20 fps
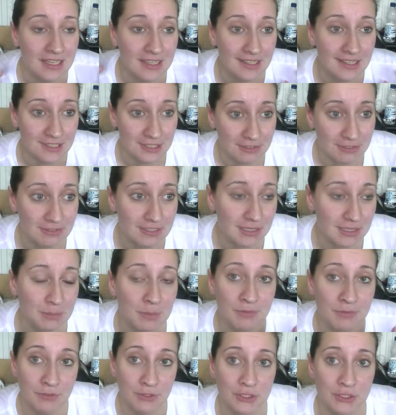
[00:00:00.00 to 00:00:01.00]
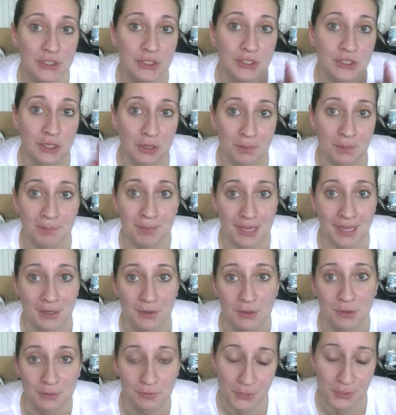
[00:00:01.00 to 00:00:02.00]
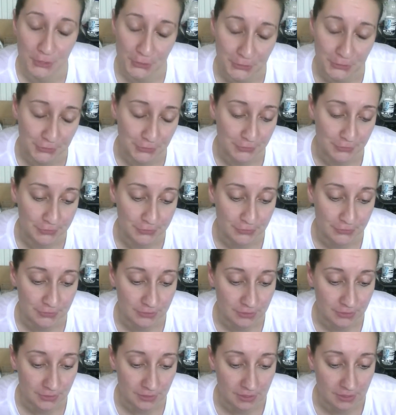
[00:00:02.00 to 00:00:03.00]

I generally think my footage has gotten better over the years,